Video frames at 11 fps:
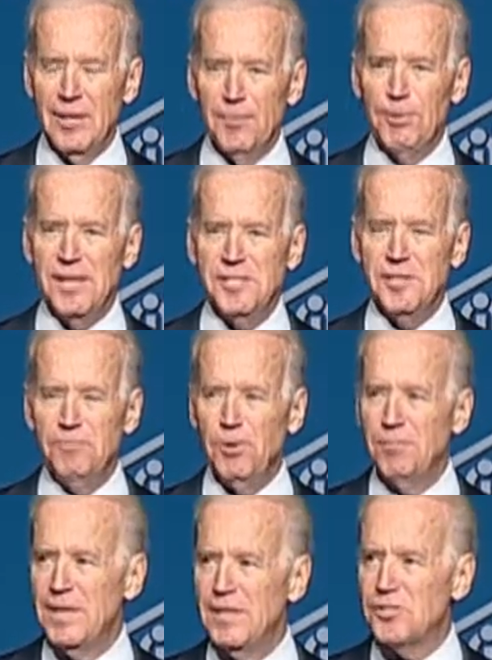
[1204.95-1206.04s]
The president put
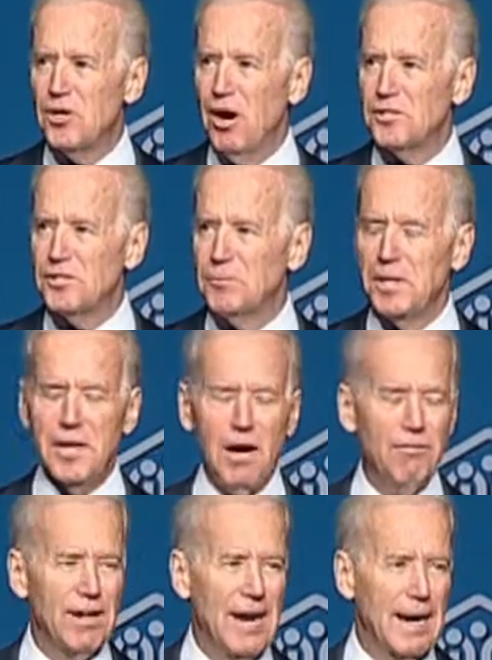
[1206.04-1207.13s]
me in charge of the
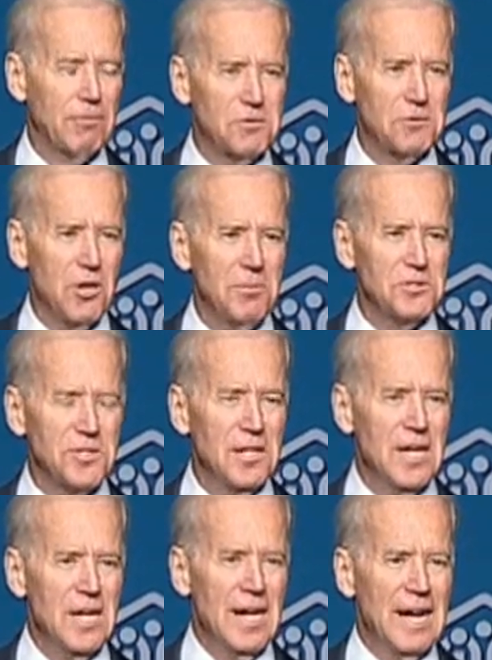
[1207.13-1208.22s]
Recovery Act, which is almost a
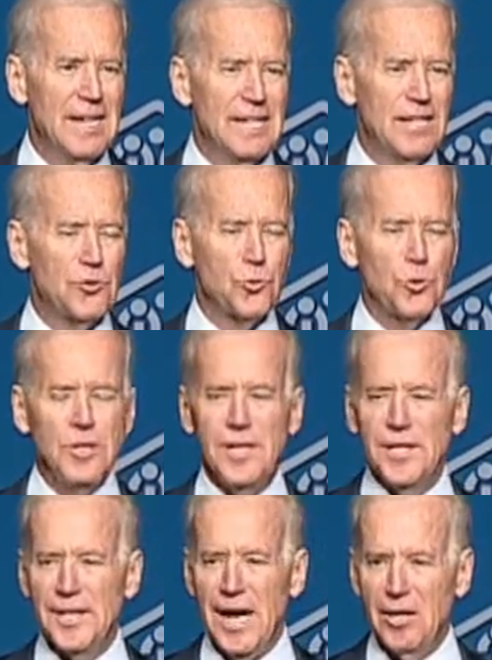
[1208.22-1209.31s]
$1
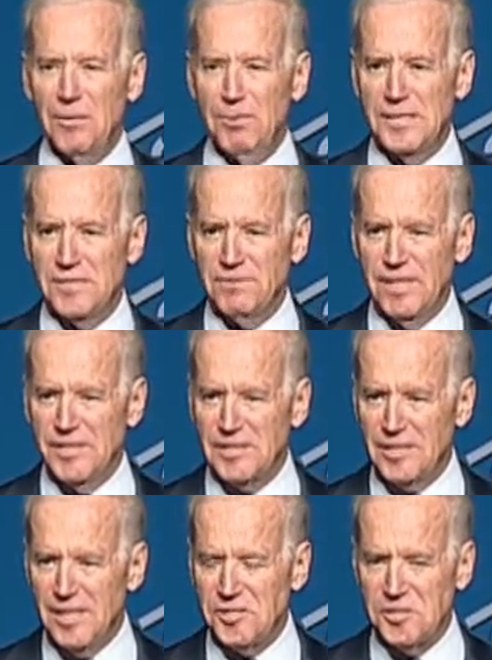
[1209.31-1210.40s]
trillion piece of
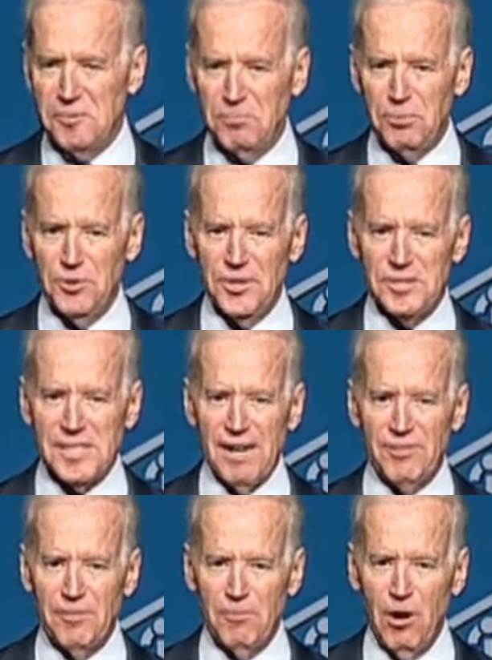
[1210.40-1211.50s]
legislation that pulled us
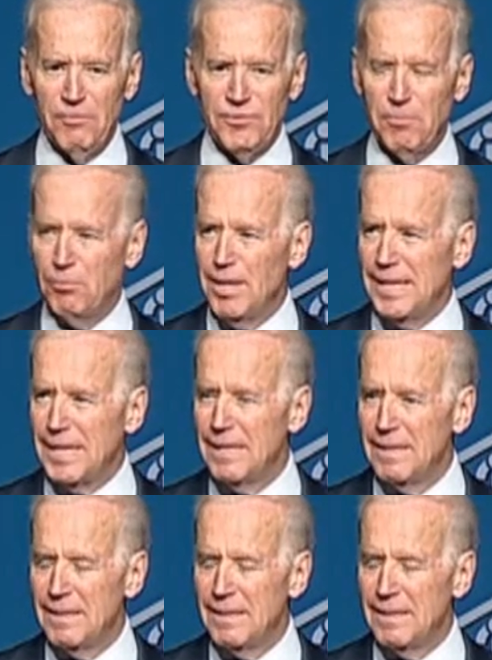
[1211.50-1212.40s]
off the brink